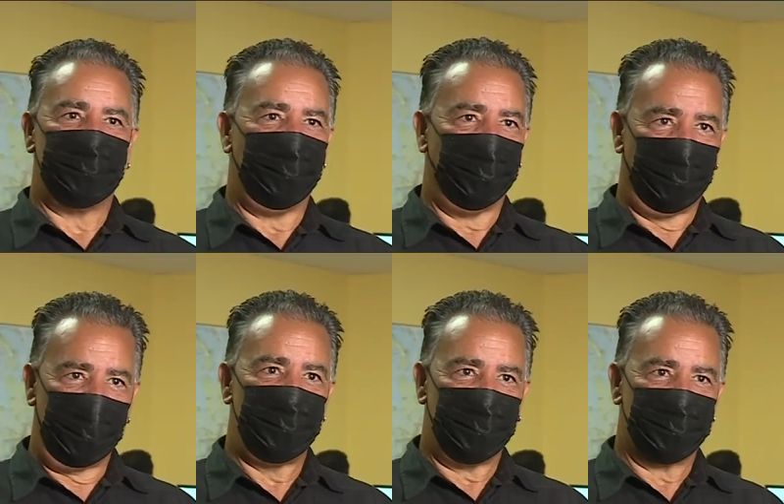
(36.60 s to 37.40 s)
to build
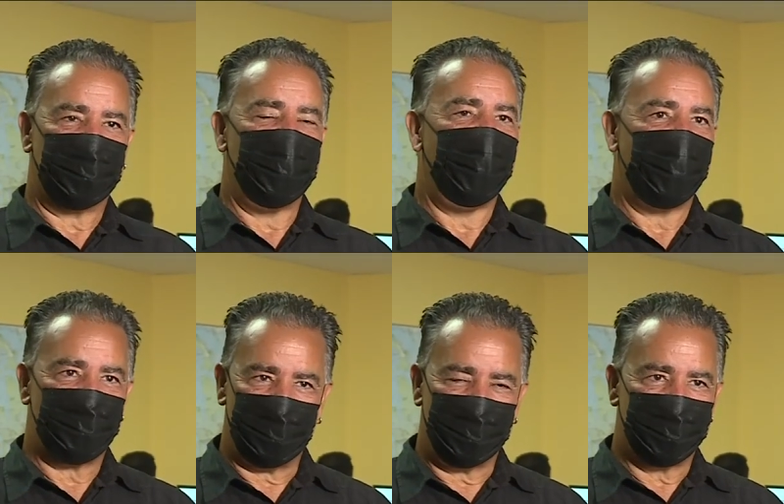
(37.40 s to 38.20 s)
bridges,
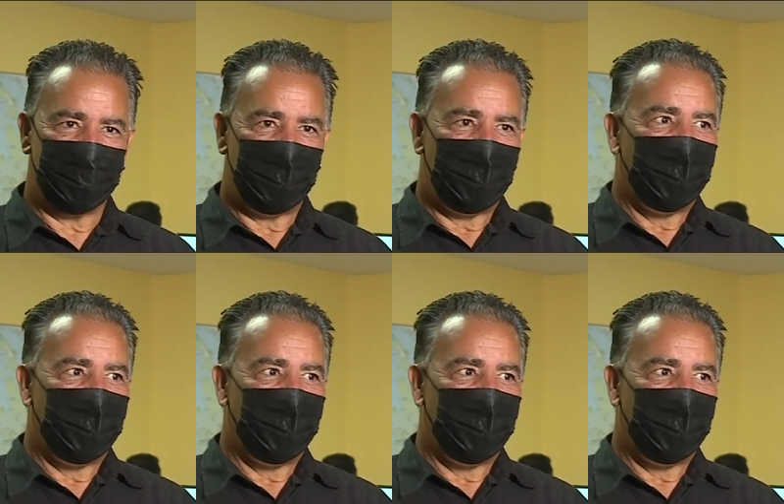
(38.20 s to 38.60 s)
connections,